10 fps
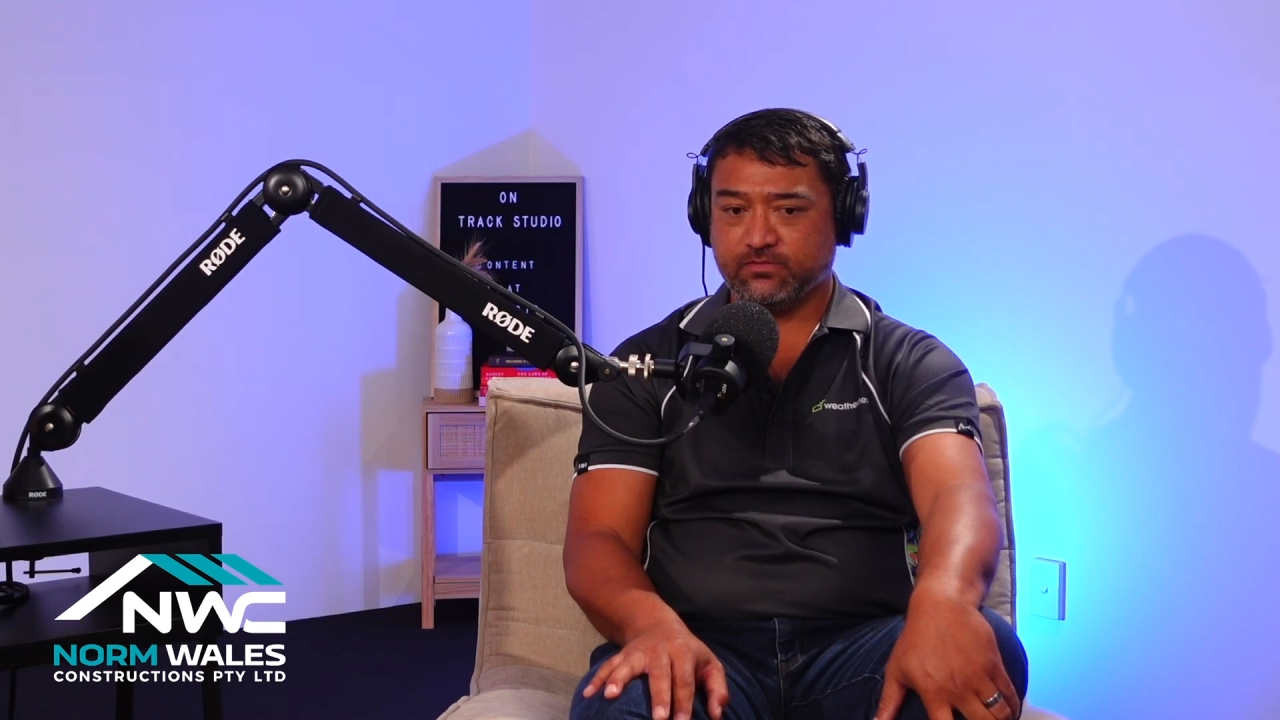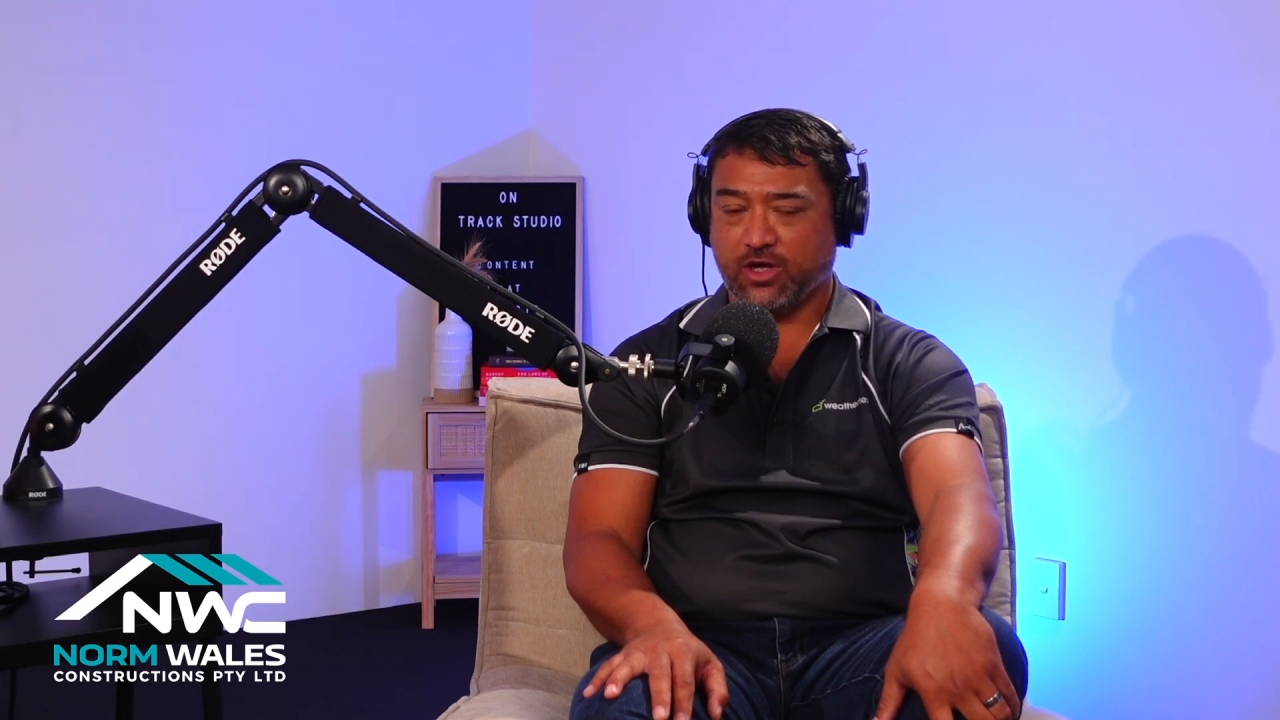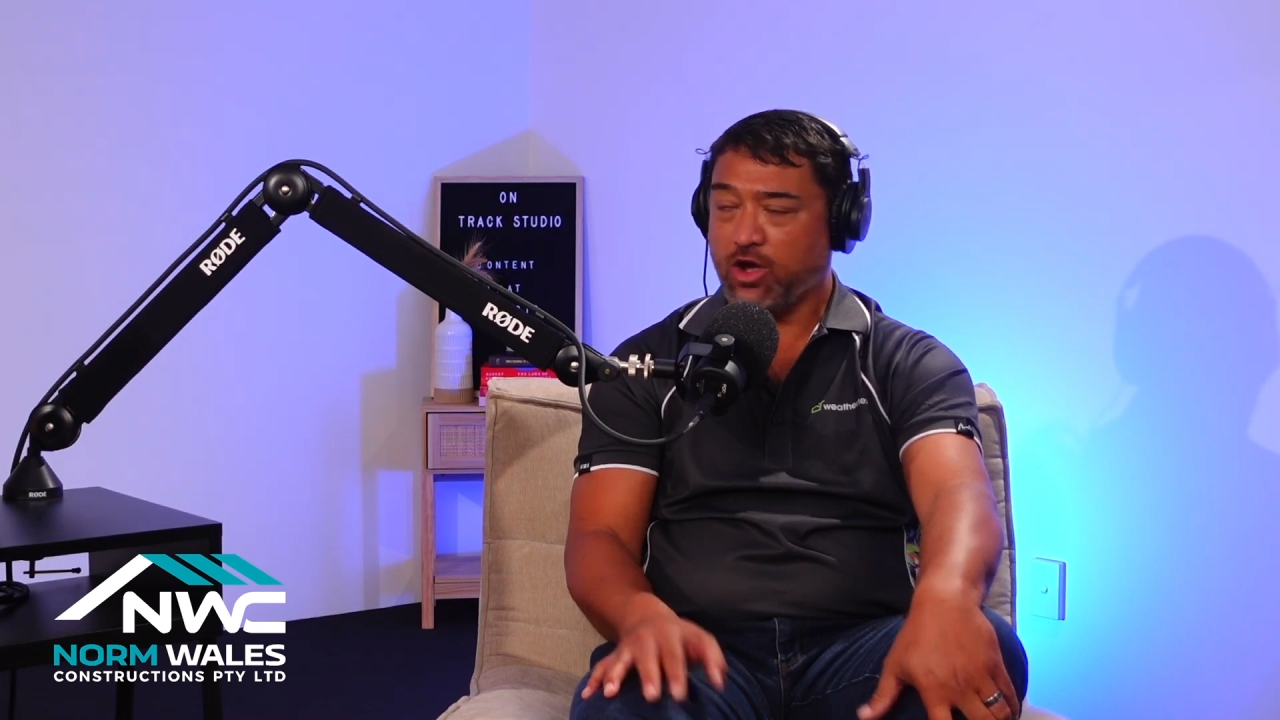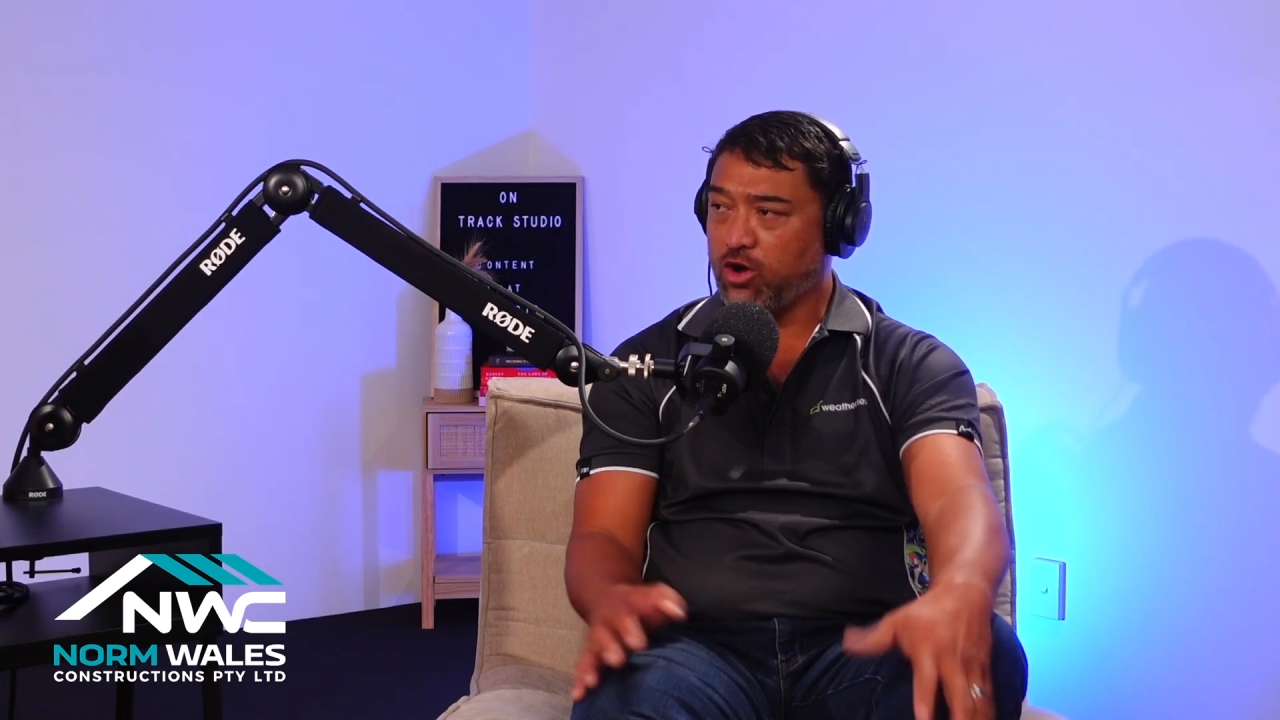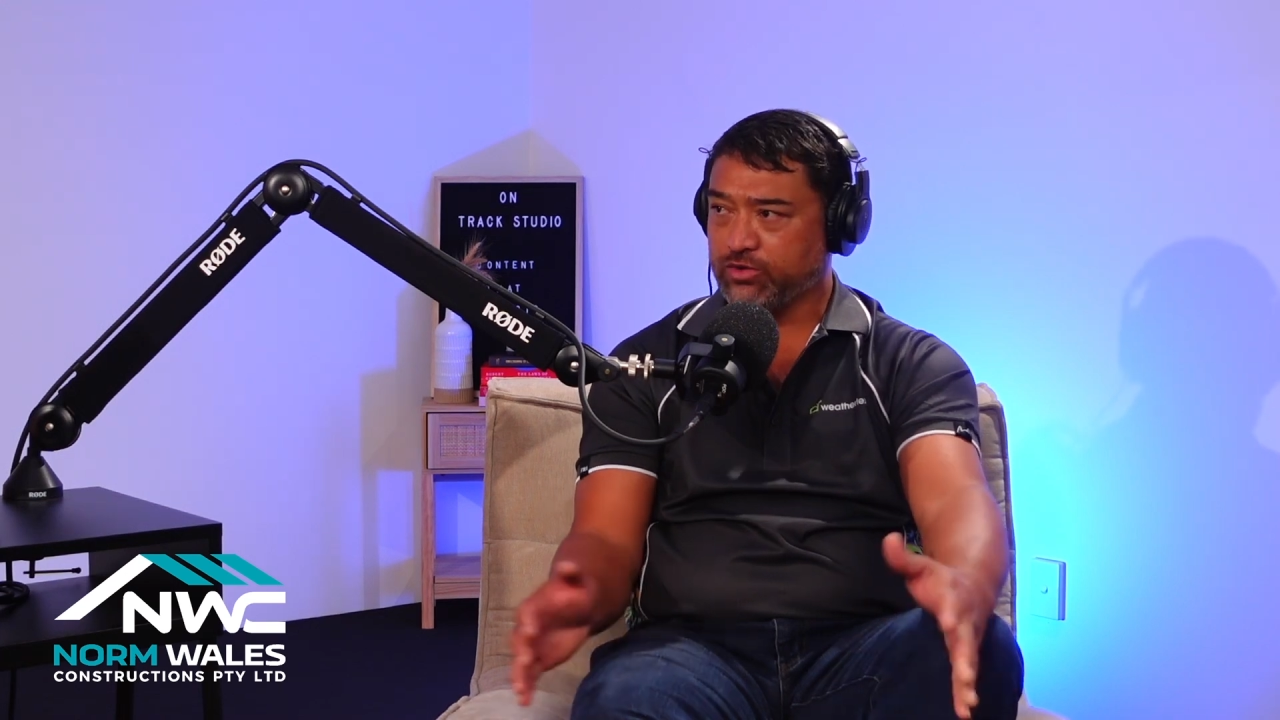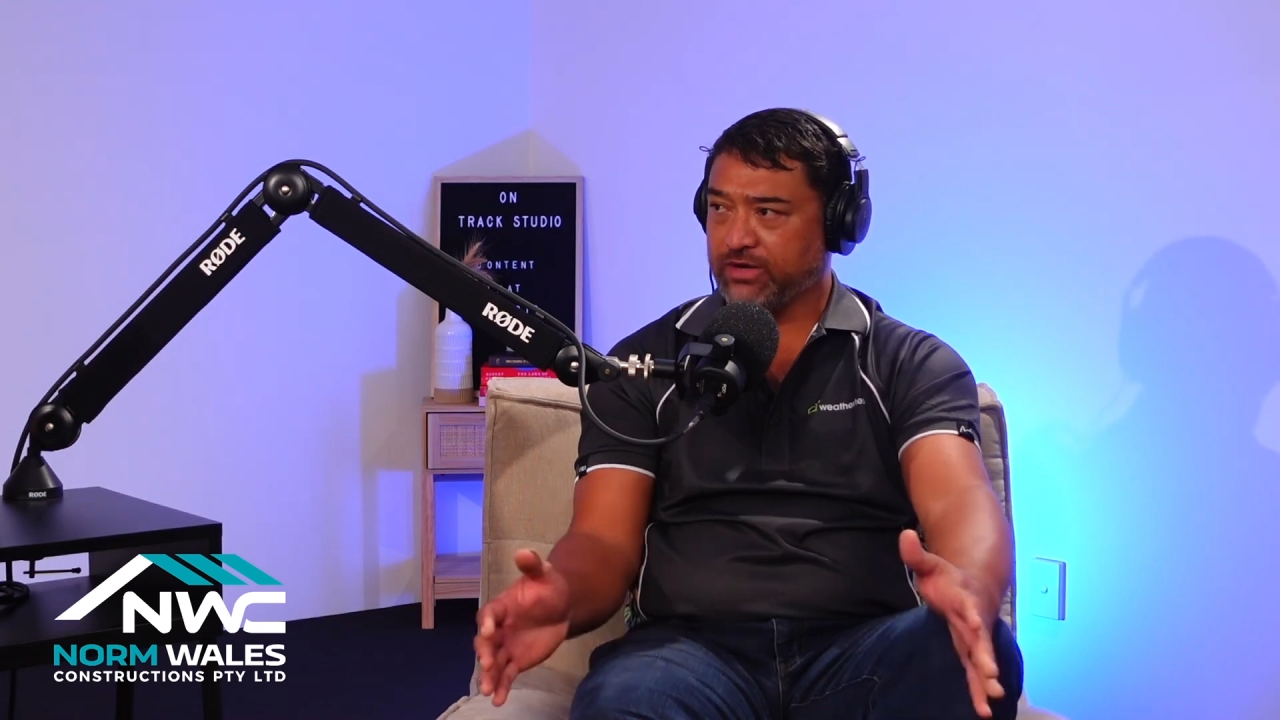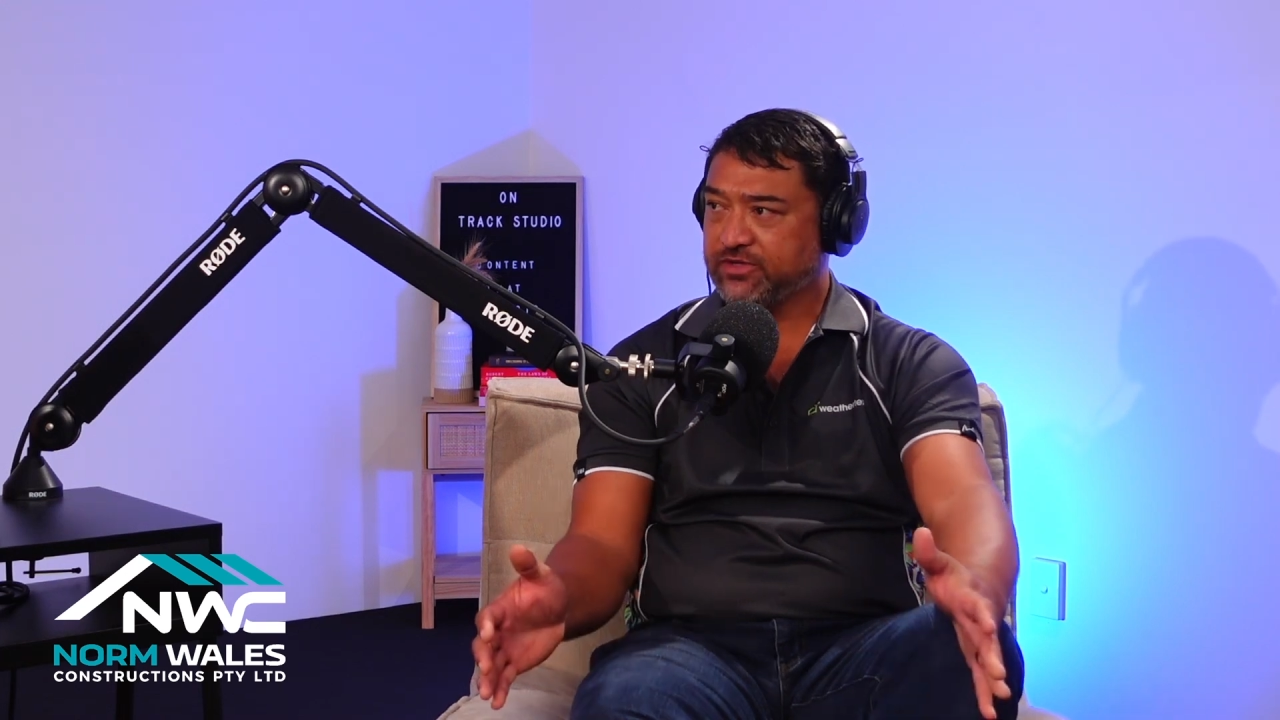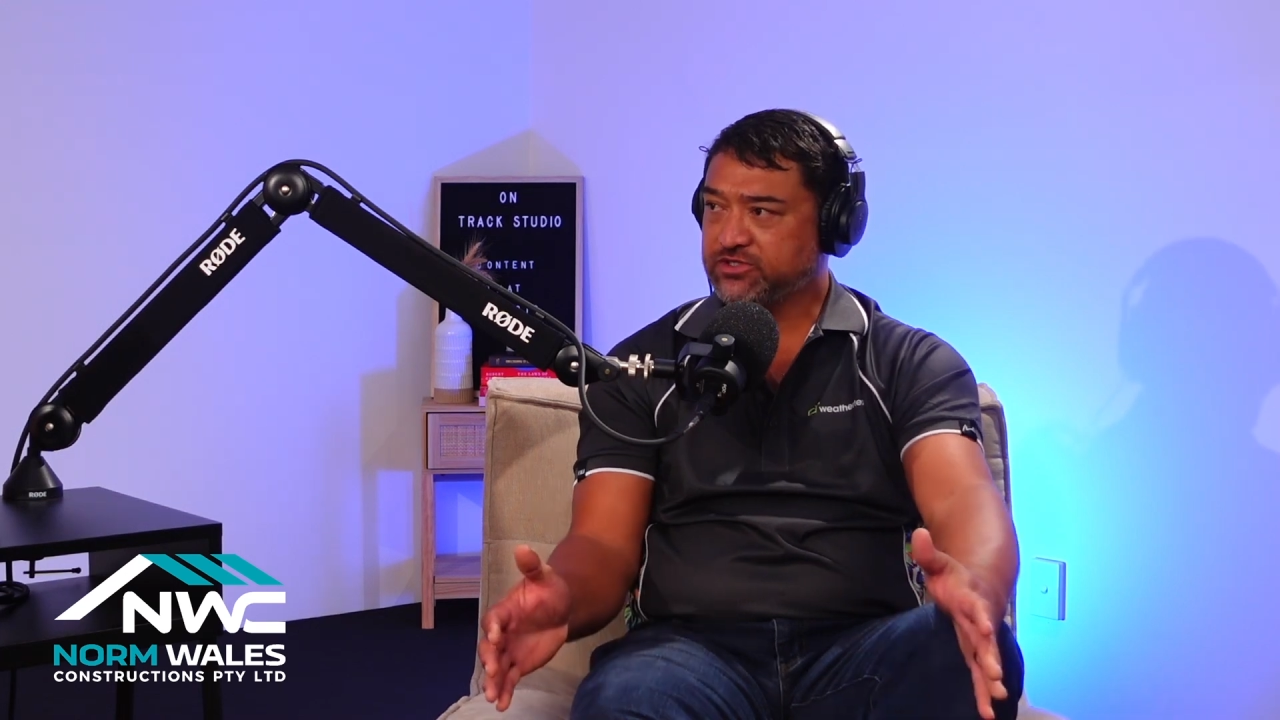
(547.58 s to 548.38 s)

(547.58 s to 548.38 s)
hold up the